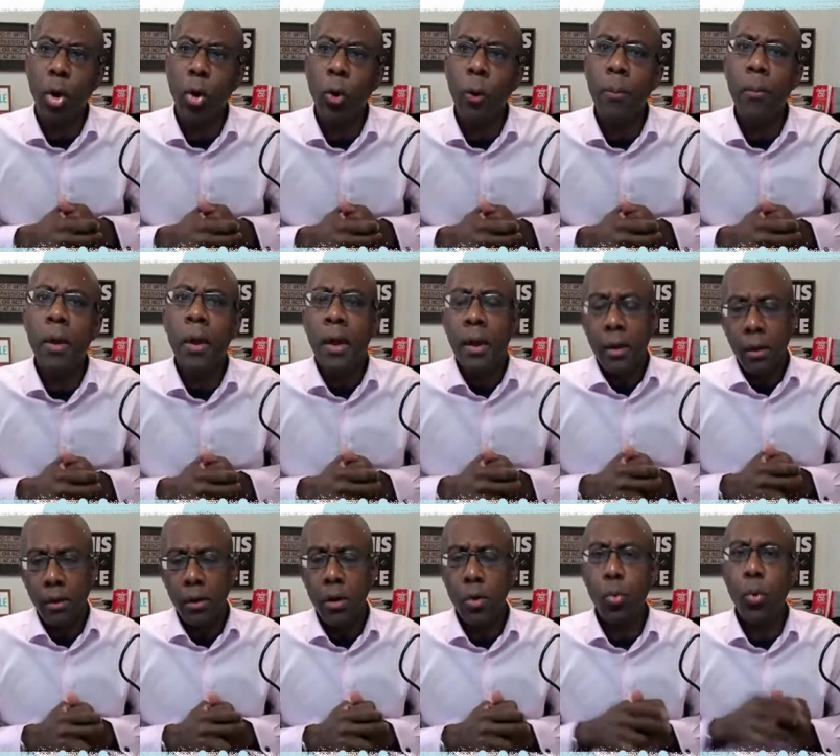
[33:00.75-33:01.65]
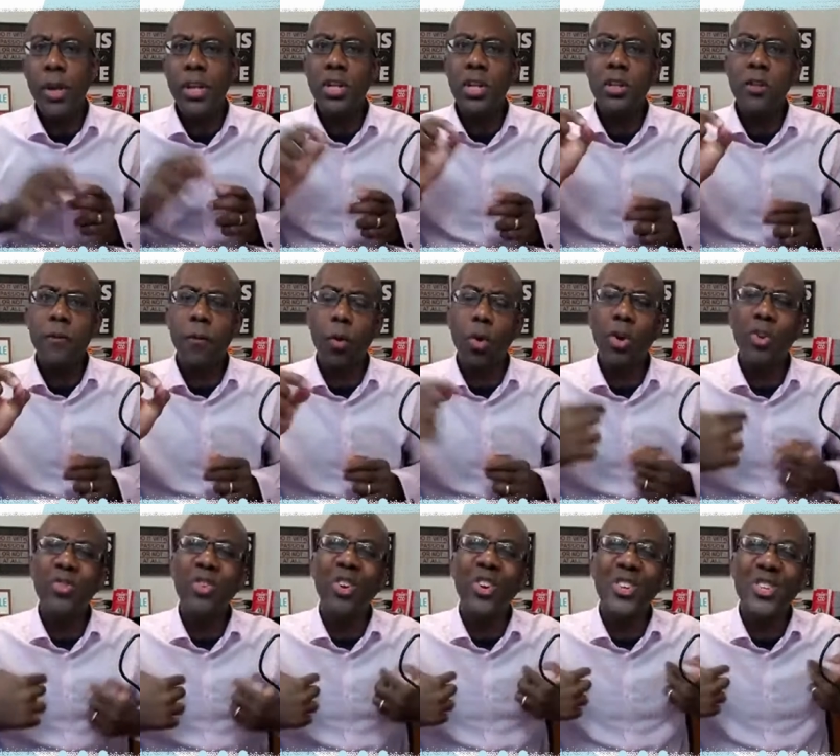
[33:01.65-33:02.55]
home, we just
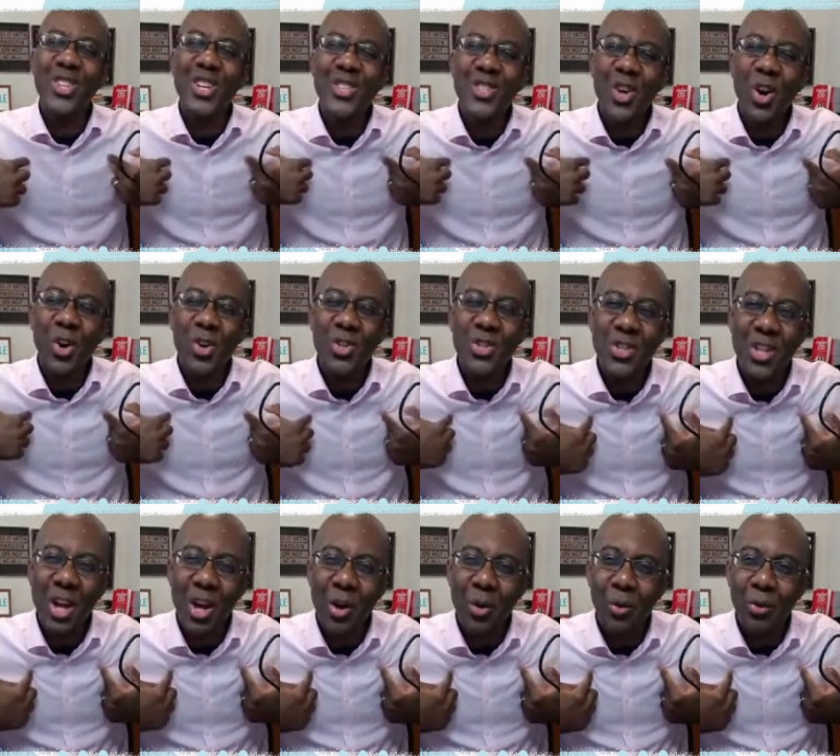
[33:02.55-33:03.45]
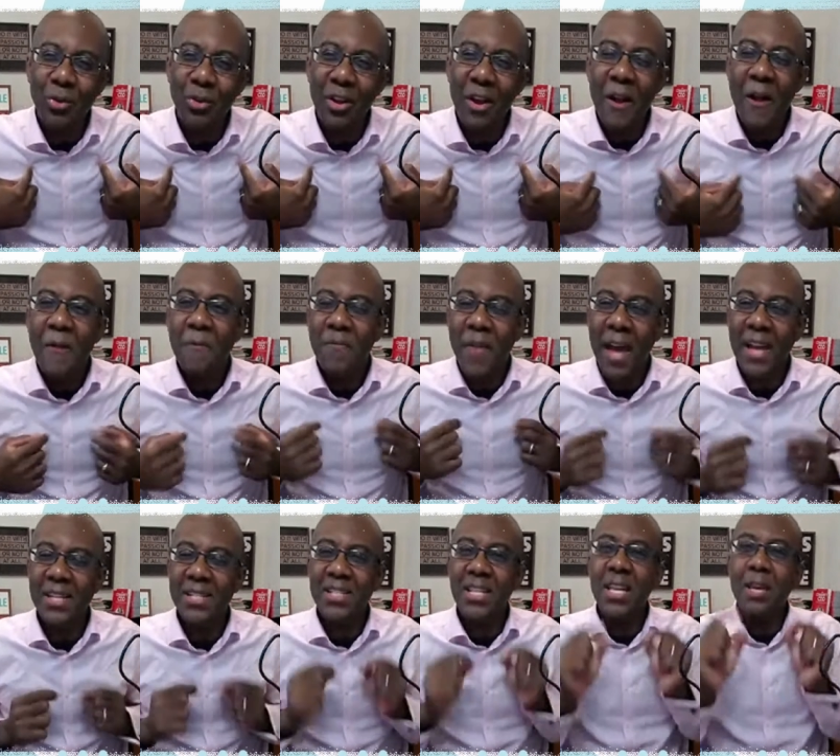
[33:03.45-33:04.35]
focus on just ourselves,
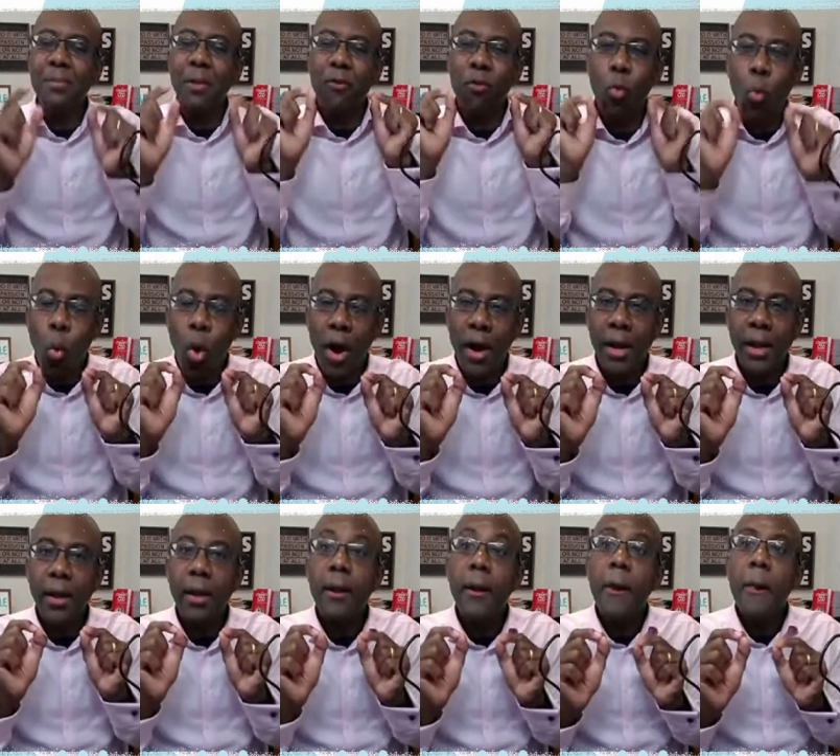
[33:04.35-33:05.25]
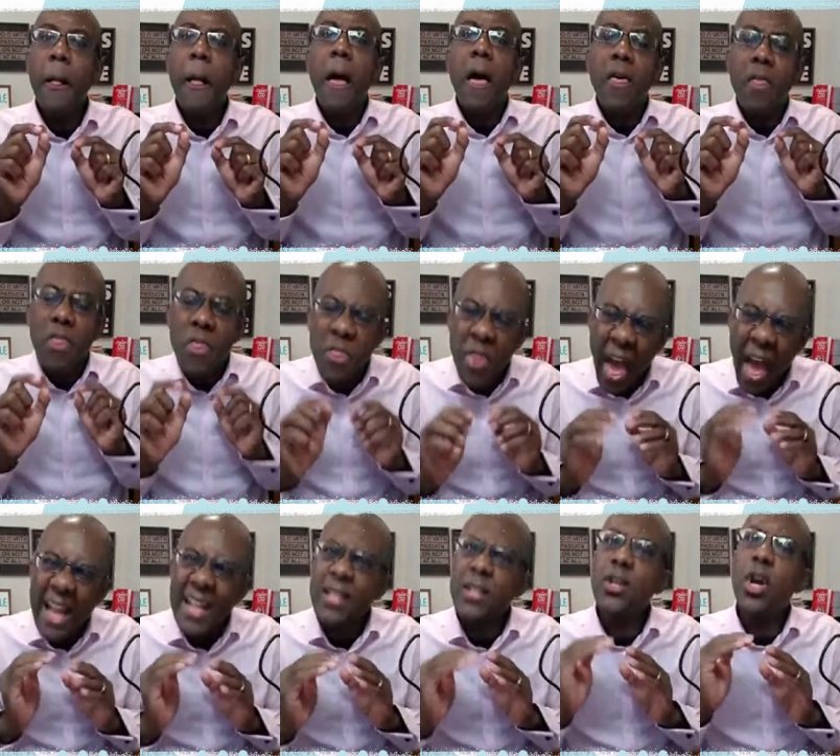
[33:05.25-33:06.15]
that team of one.
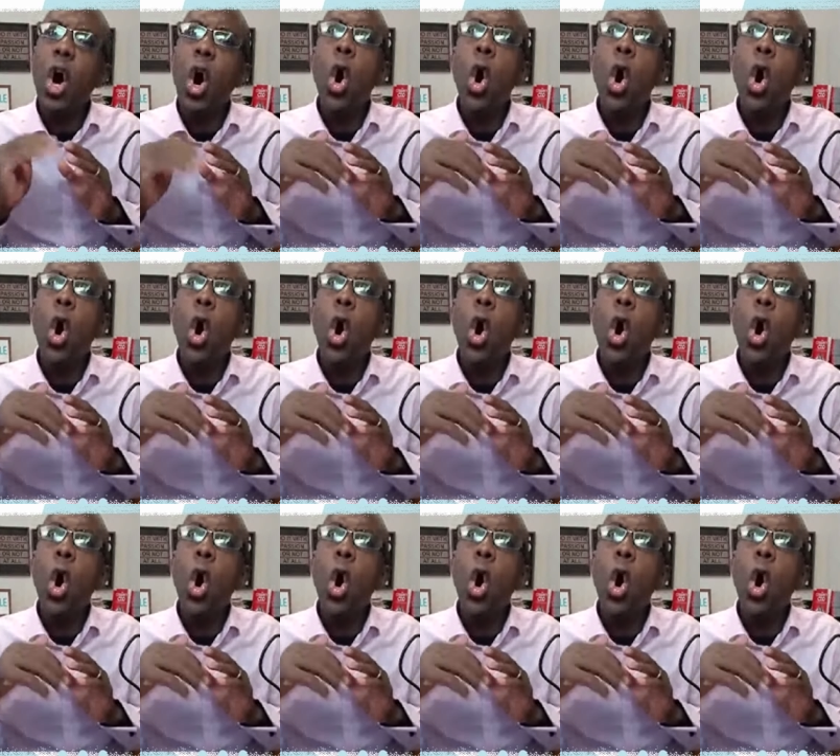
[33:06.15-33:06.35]
That's